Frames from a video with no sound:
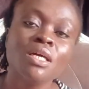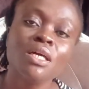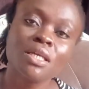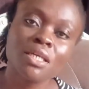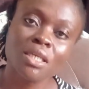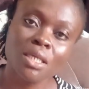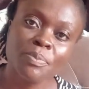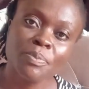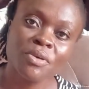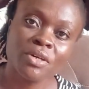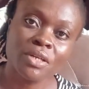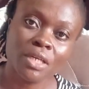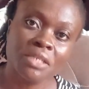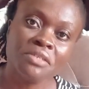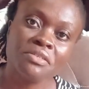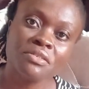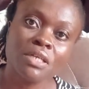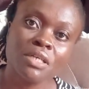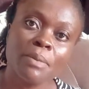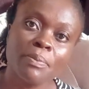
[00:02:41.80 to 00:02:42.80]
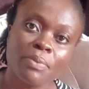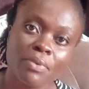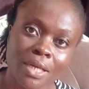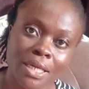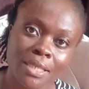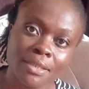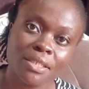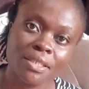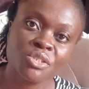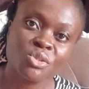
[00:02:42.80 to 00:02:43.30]
Keep your Nigerian
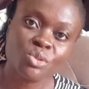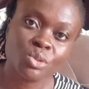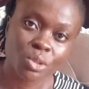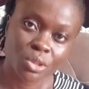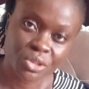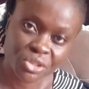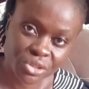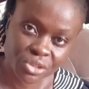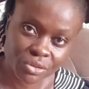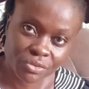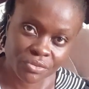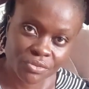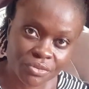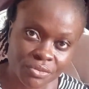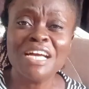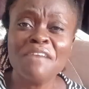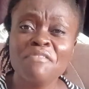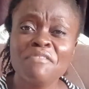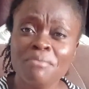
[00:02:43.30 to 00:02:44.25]
politeness to yourself.